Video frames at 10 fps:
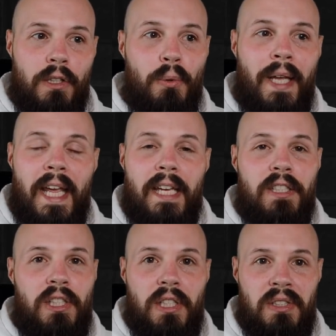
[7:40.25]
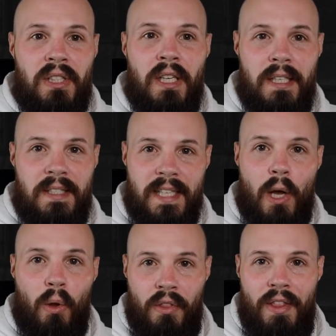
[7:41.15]
you can't just
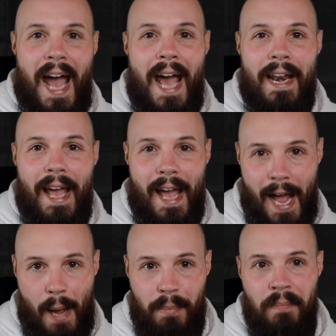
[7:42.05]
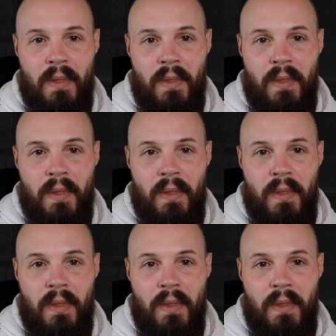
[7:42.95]
sell that app.